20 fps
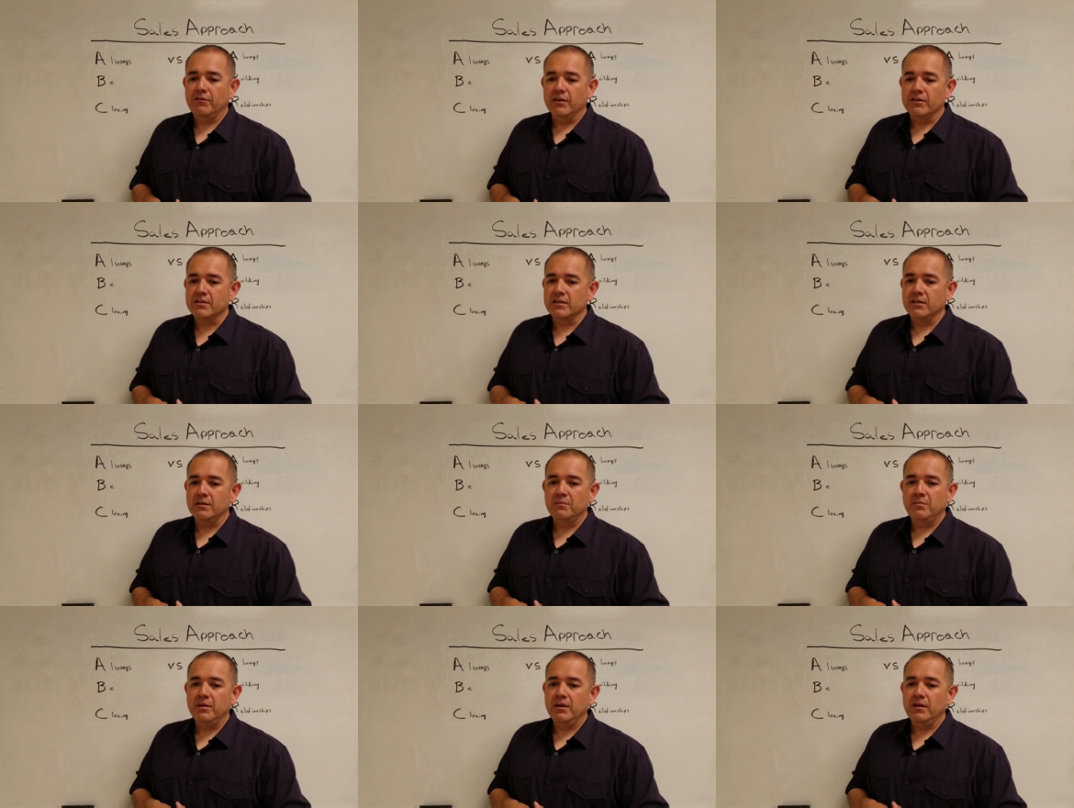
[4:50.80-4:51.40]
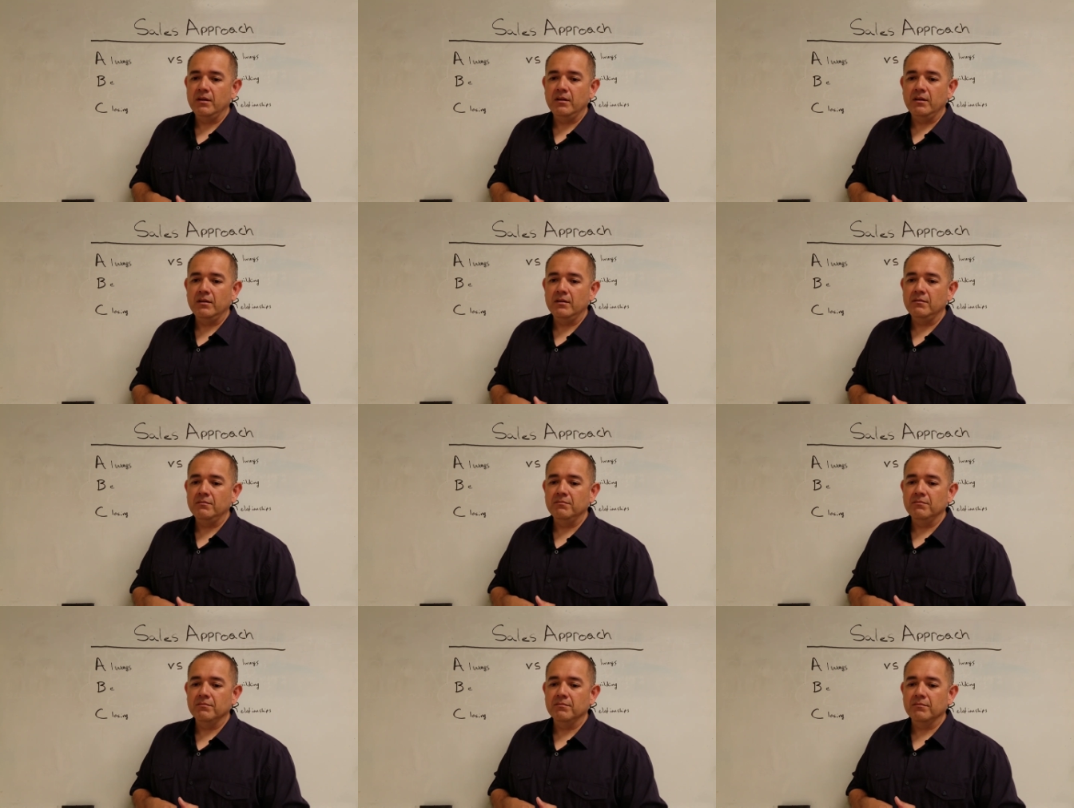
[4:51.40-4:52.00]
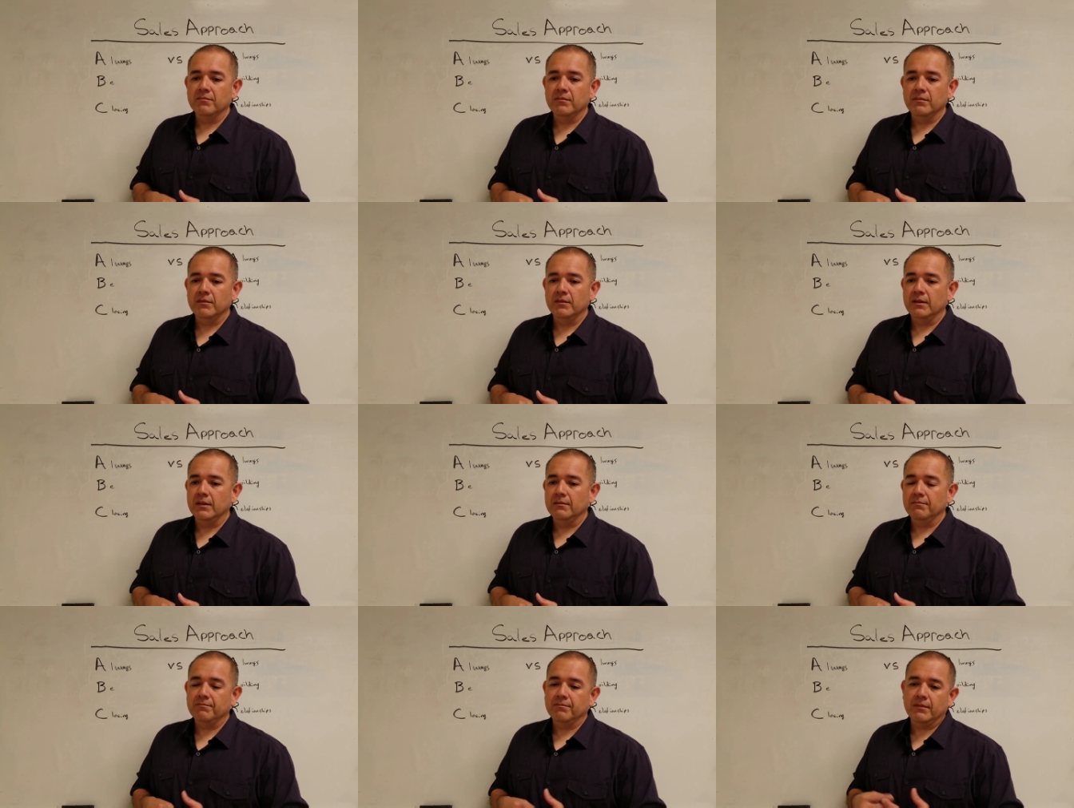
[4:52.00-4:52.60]
it's going to be
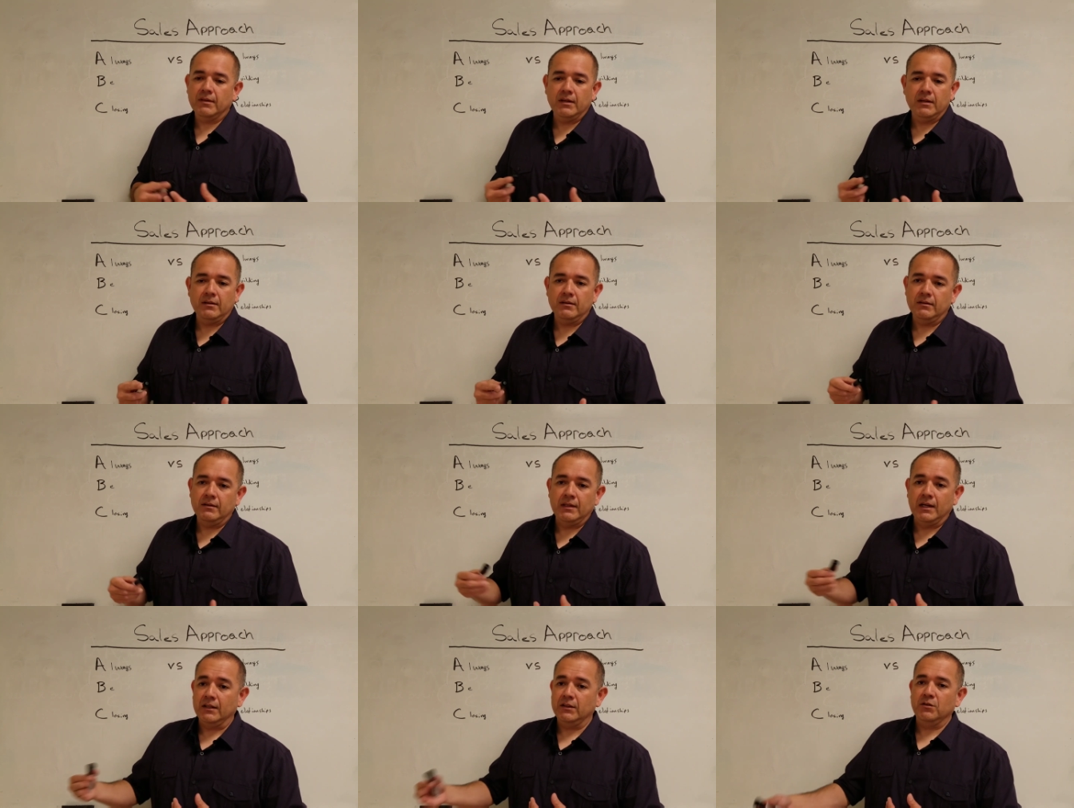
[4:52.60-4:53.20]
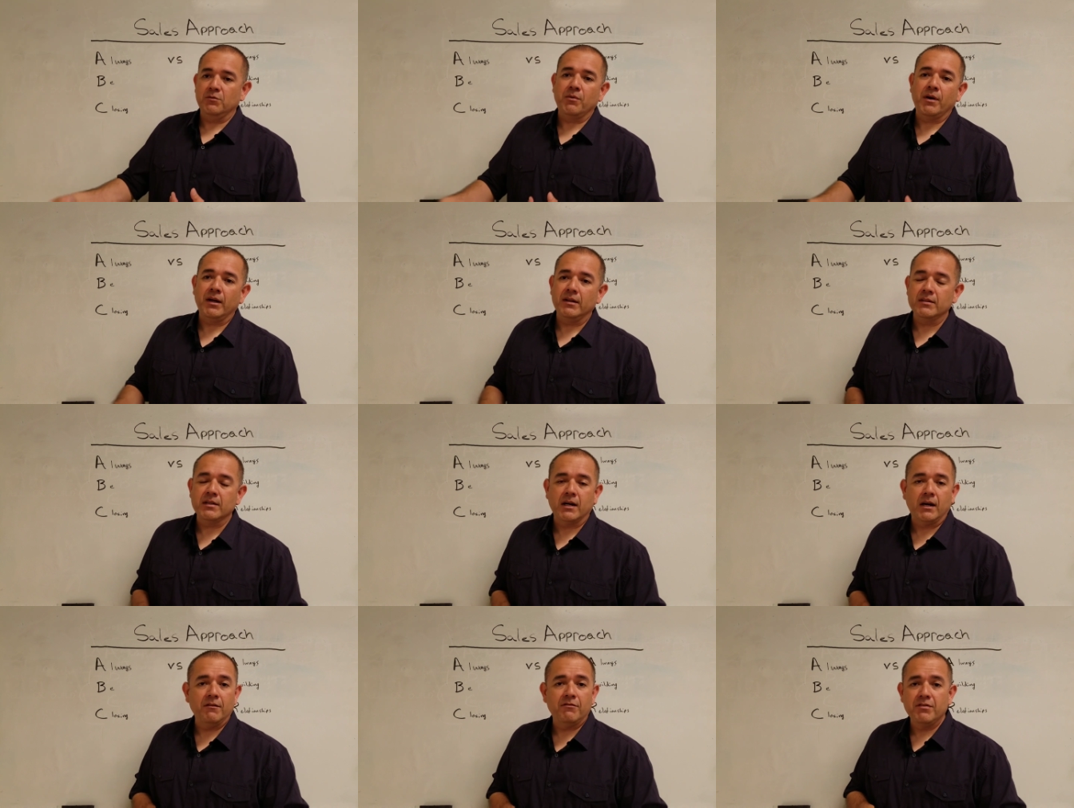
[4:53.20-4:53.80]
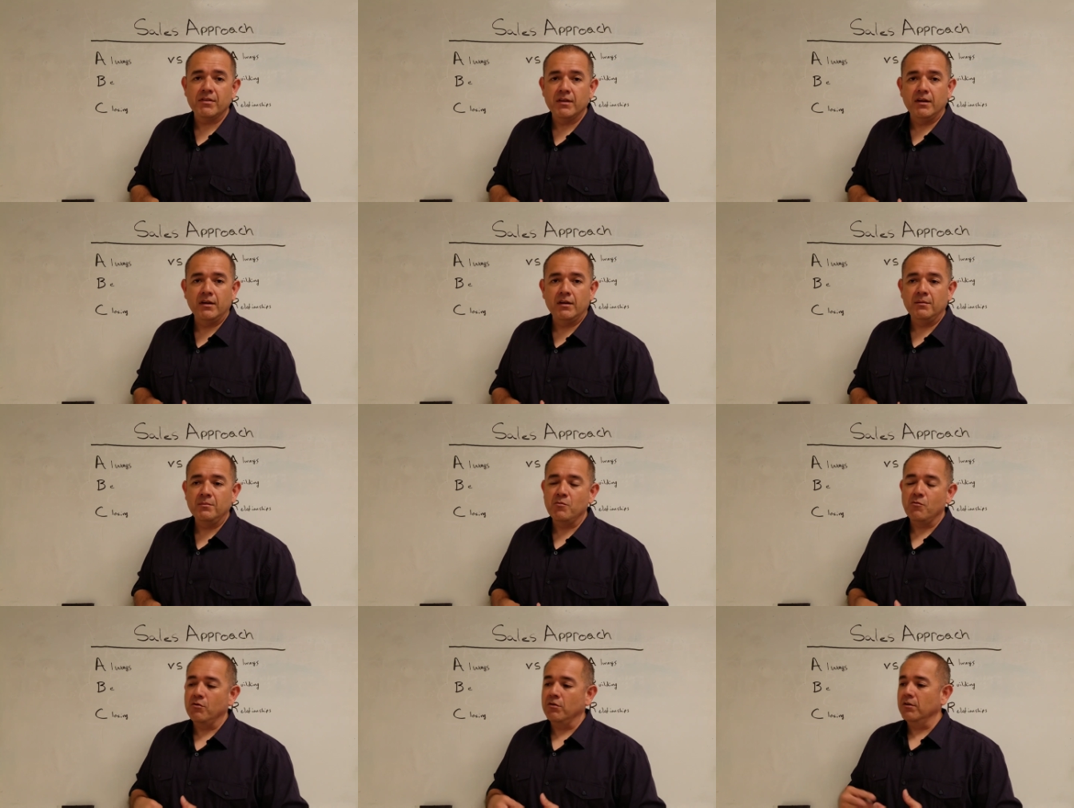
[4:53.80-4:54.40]
not the right time for
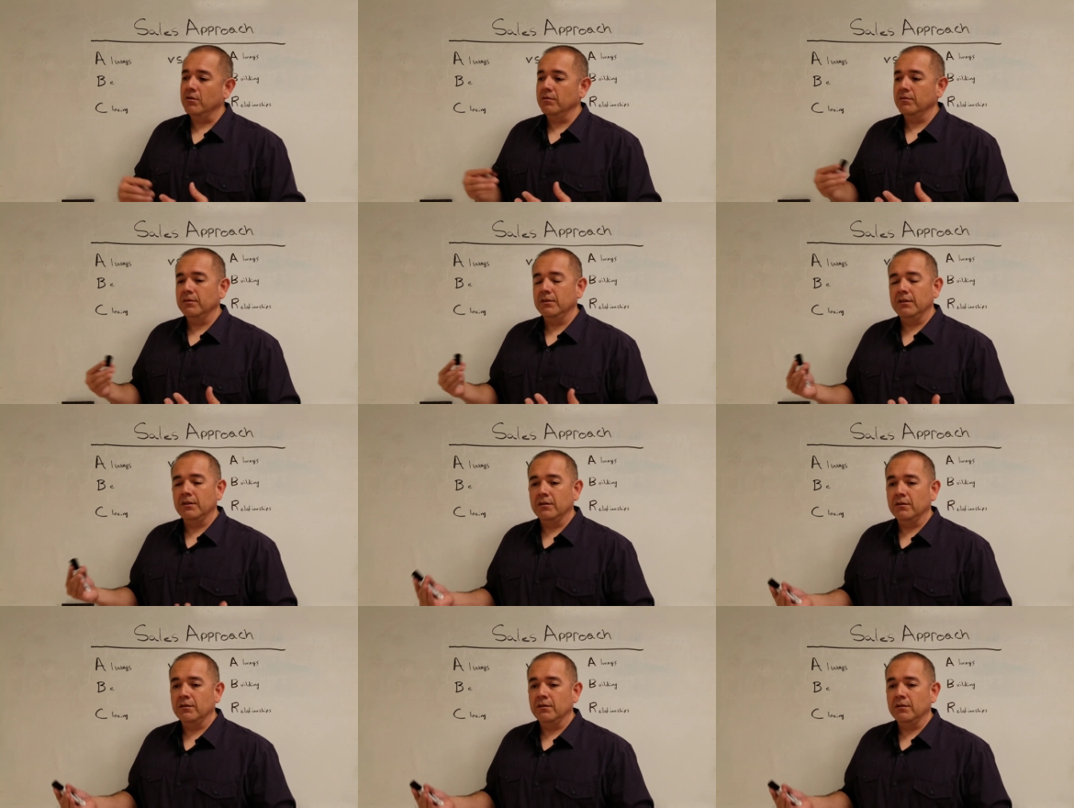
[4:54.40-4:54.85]
them, or